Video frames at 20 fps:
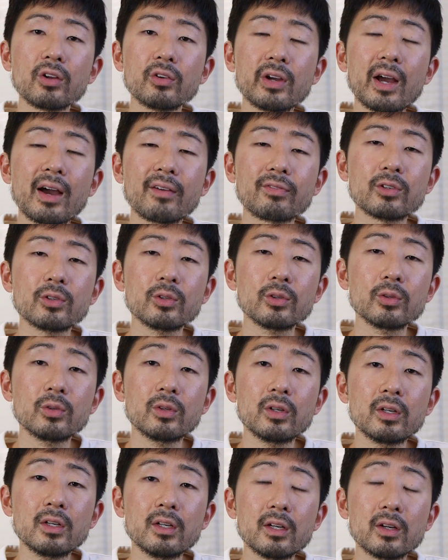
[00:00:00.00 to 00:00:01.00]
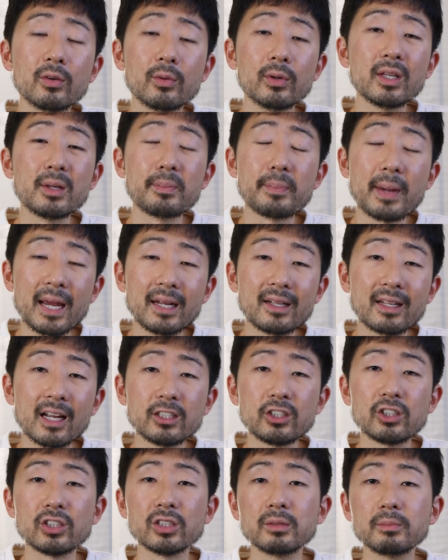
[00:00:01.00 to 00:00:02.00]
You have to really pay
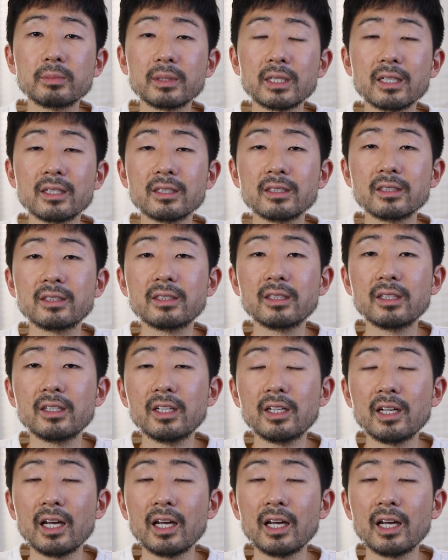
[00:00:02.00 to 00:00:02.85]
attention because